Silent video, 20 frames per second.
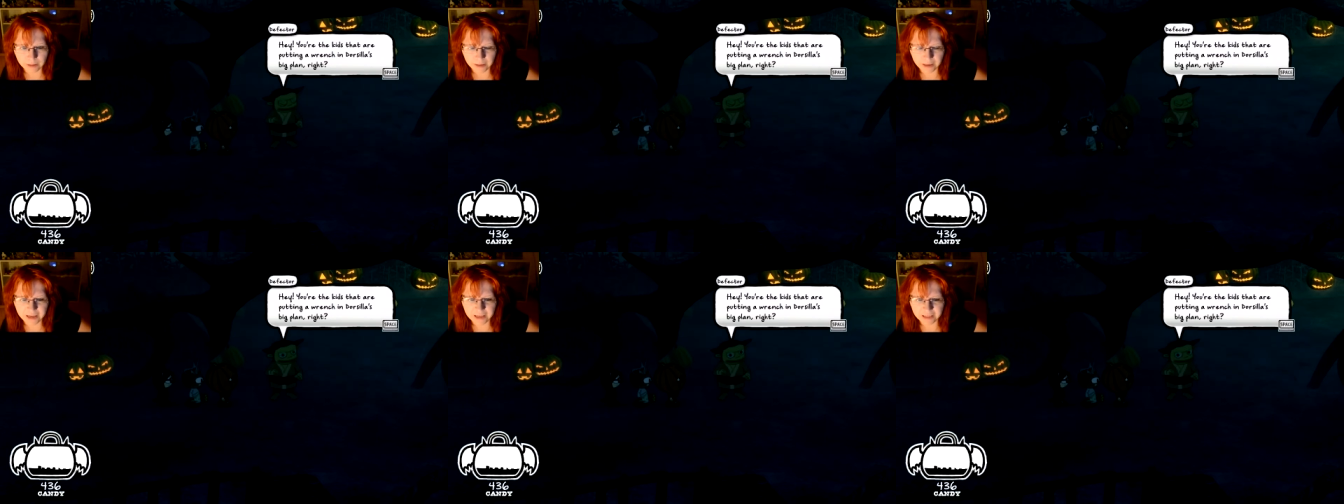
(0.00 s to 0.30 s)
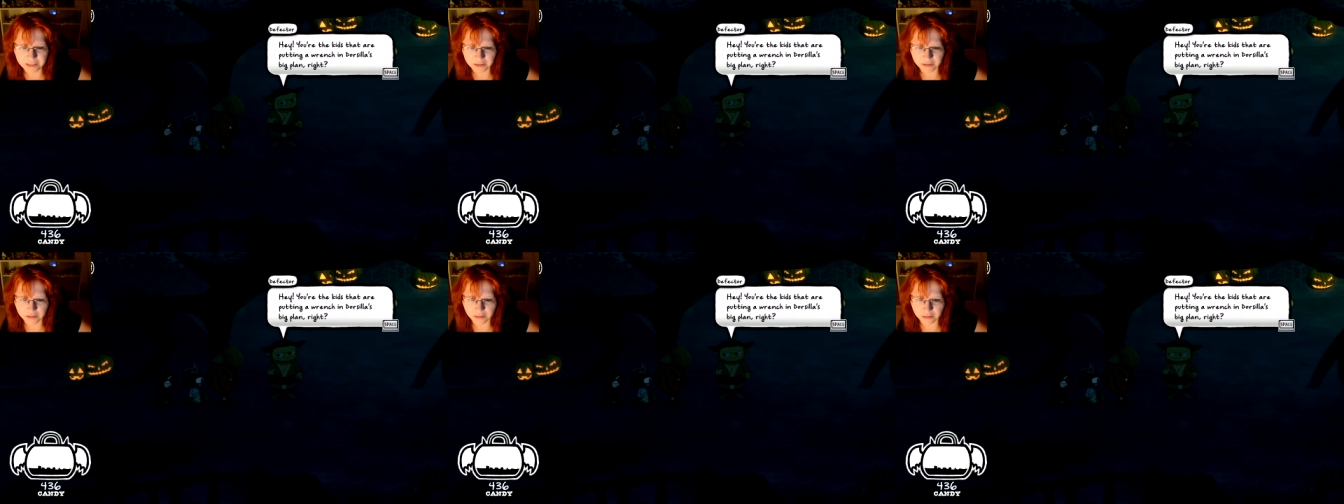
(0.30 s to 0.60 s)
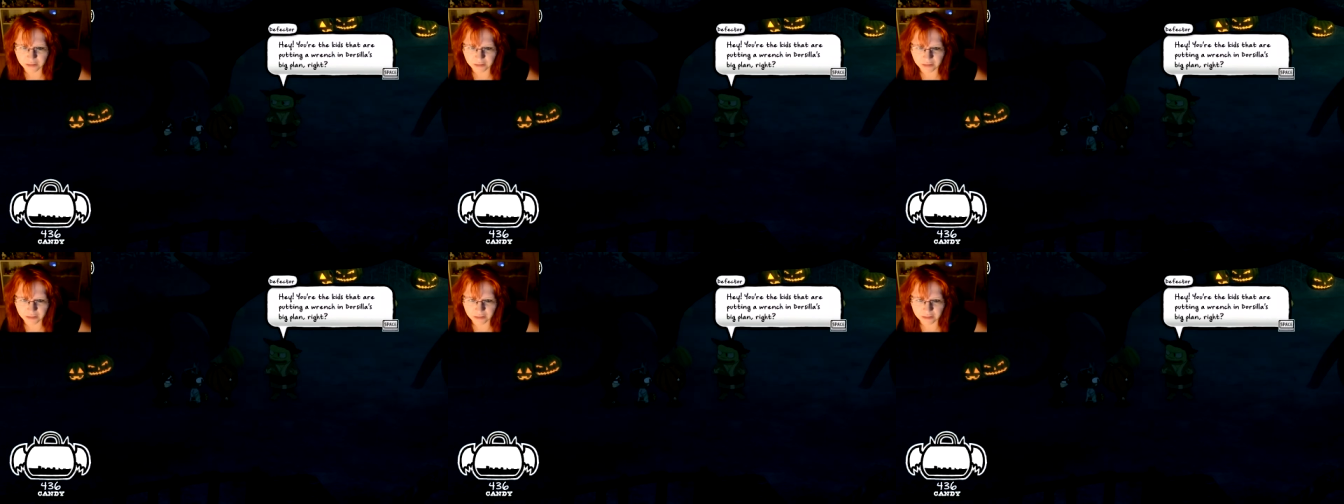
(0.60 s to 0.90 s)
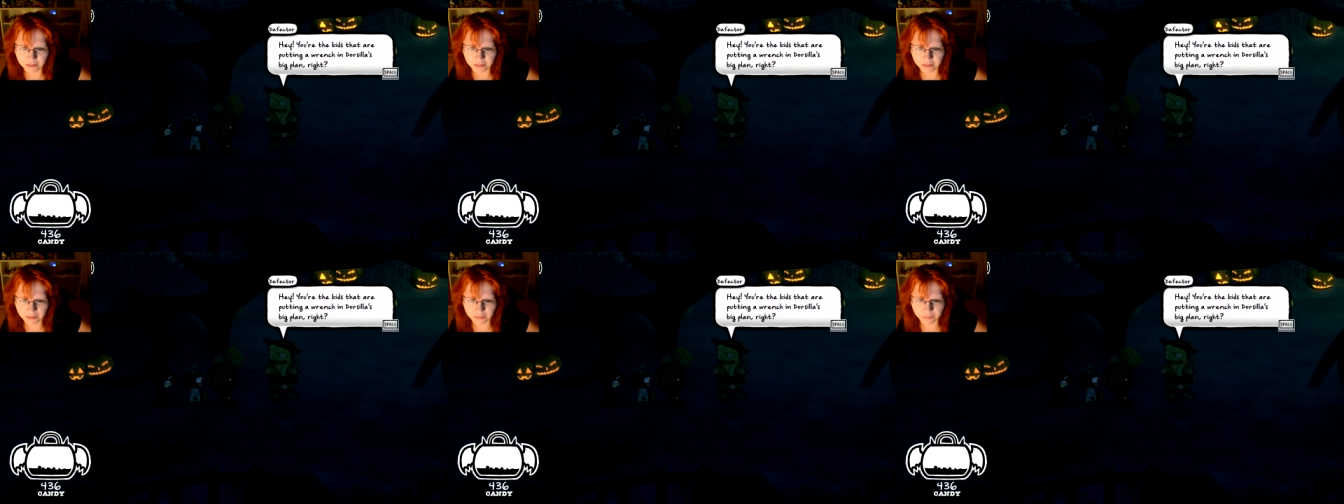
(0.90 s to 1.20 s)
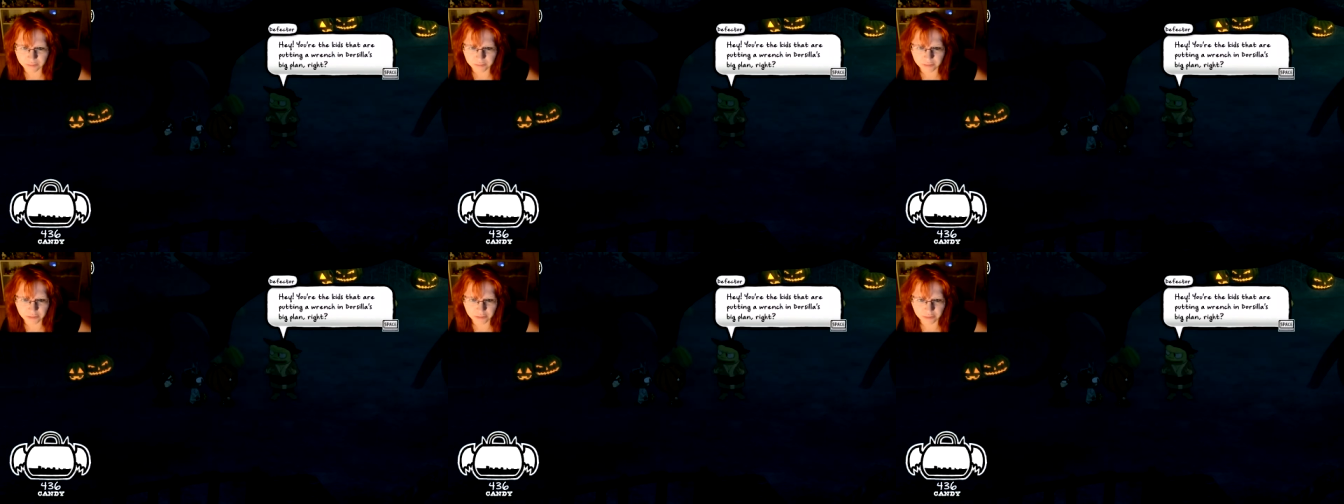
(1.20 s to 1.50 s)
Hey, you're the kids
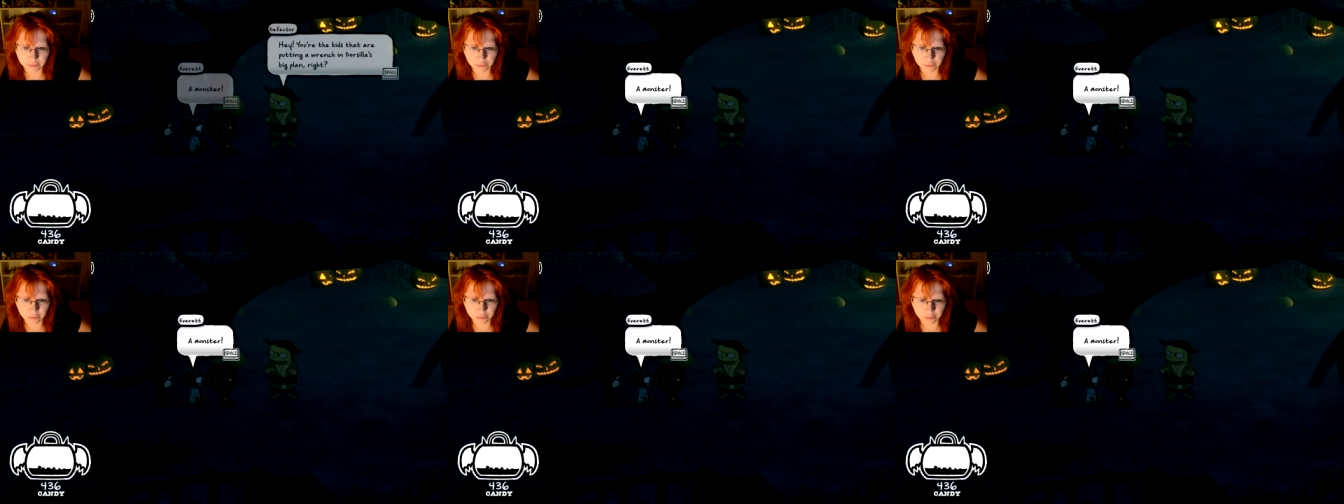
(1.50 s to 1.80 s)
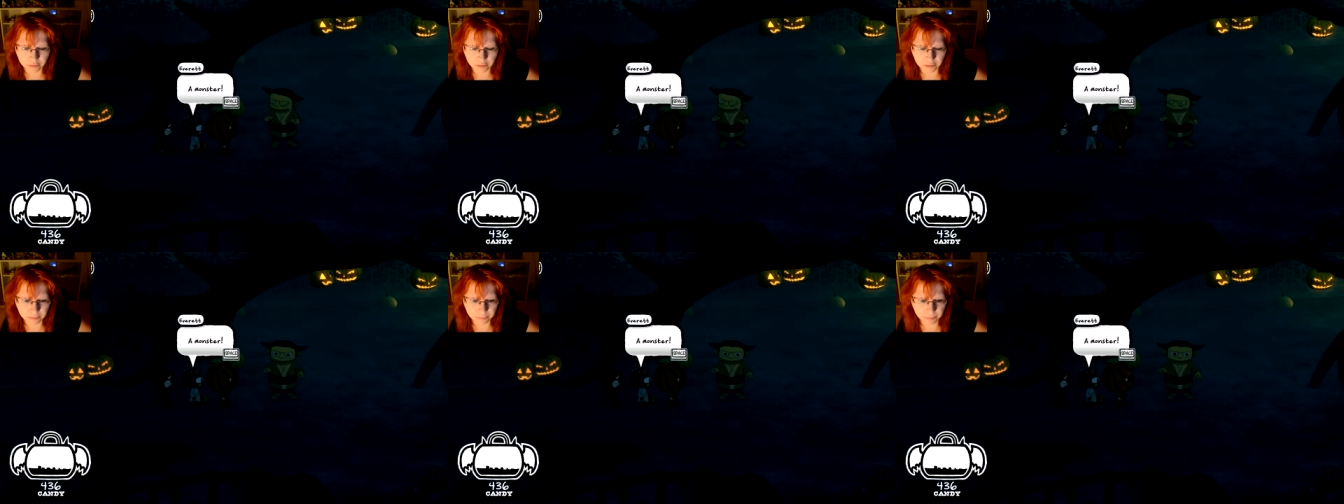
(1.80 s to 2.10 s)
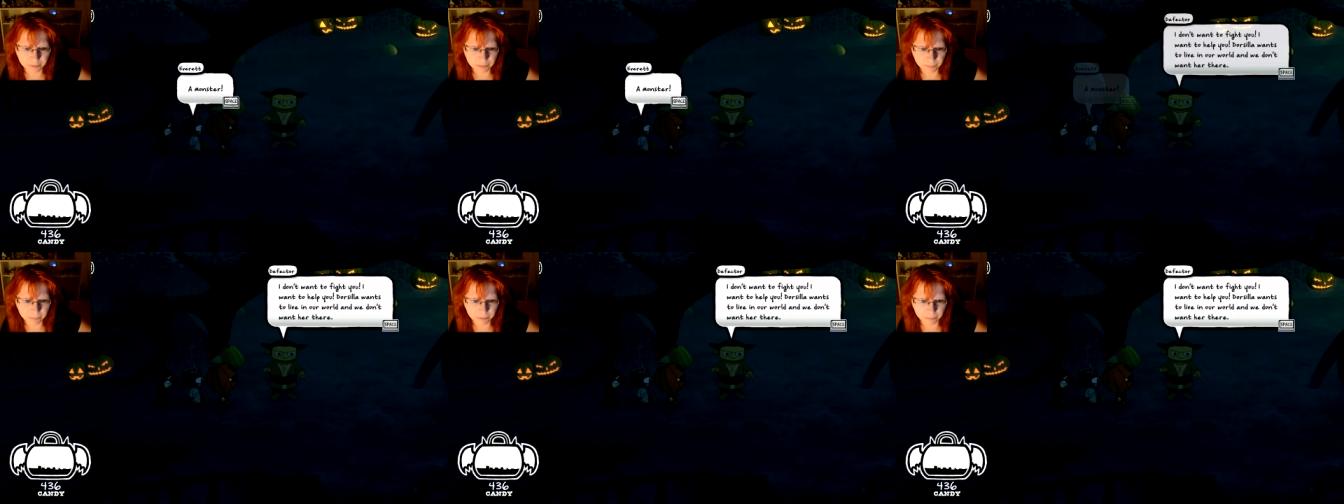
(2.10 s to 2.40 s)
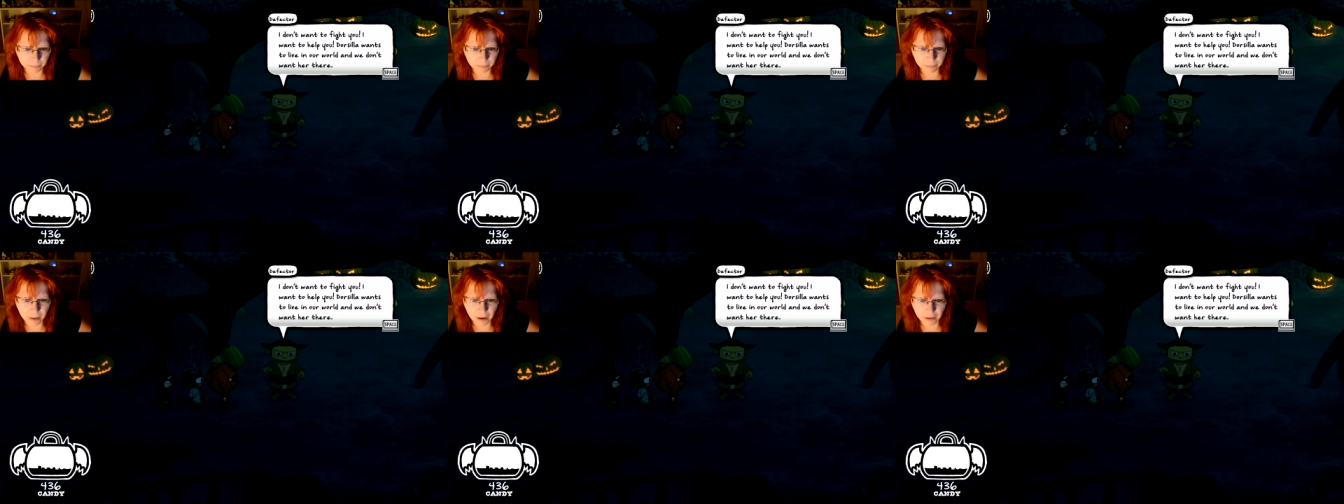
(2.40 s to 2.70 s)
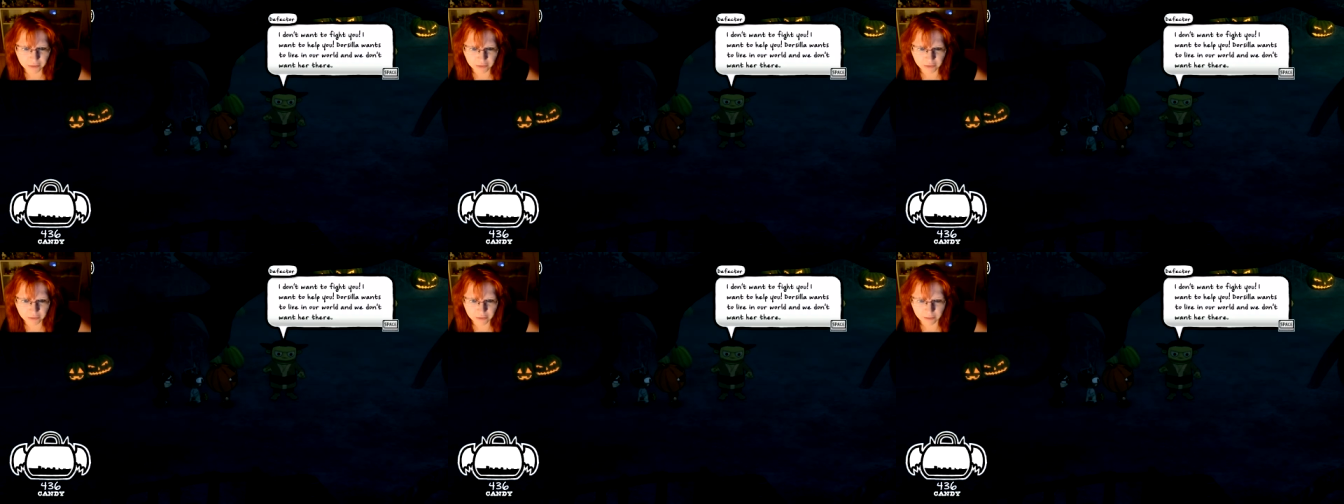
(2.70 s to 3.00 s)
that rich Dortera Big Bones
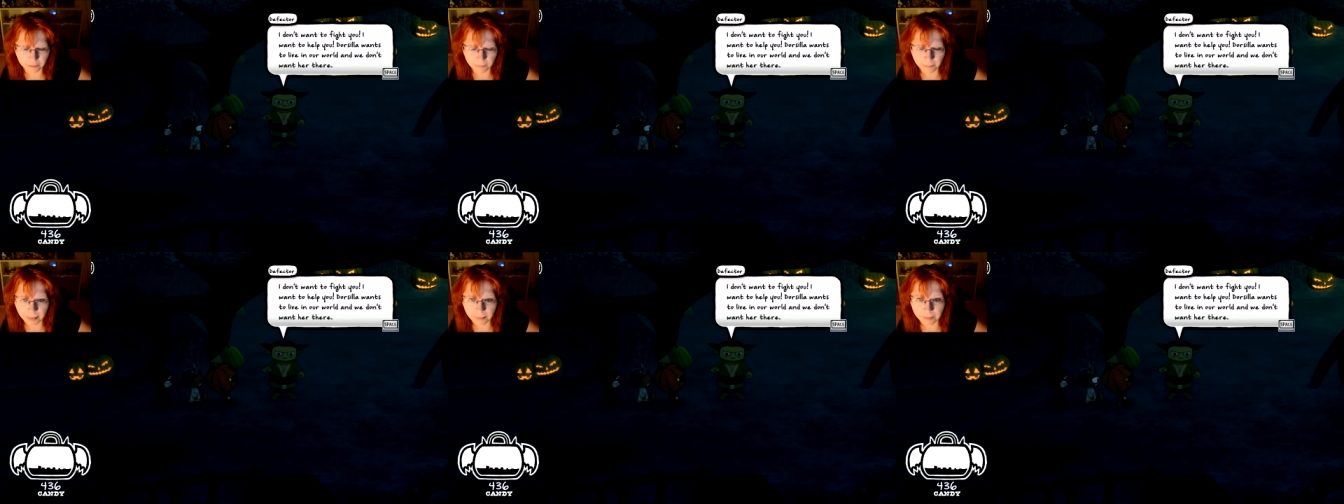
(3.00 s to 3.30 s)
monster!